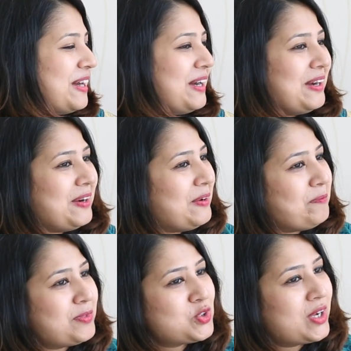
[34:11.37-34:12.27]

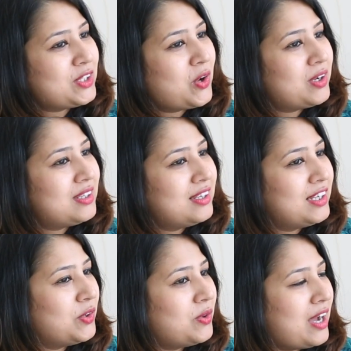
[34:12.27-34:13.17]
So I thought,
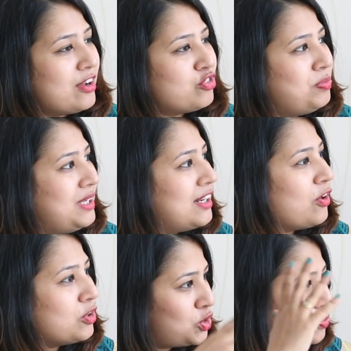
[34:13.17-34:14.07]
I've been
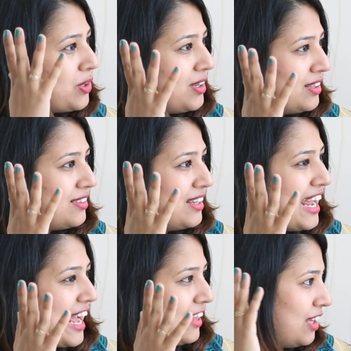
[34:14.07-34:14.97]
an entrepreneur
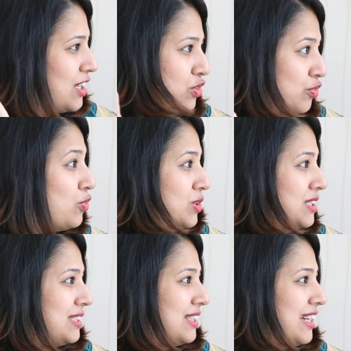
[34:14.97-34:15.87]
at the age of
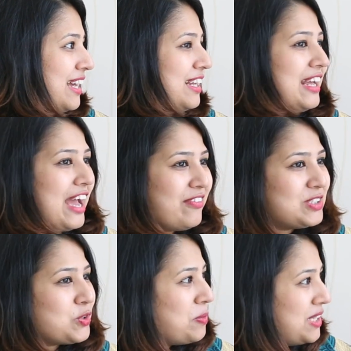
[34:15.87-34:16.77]
14,
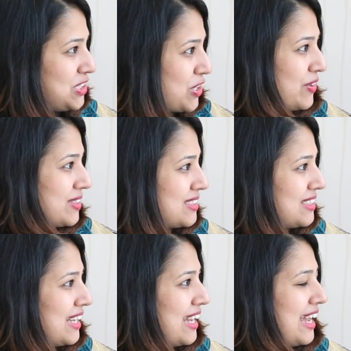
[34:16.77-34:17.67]
having so many children.
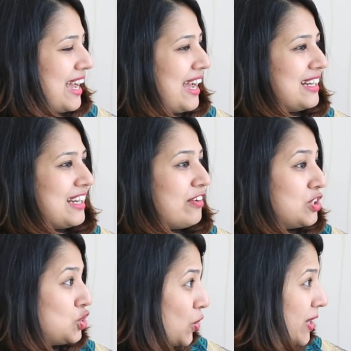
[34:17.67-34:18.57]
And I've
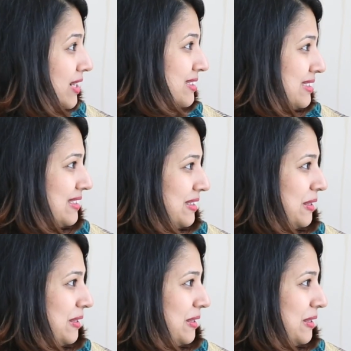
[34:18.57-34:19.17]
enjoyed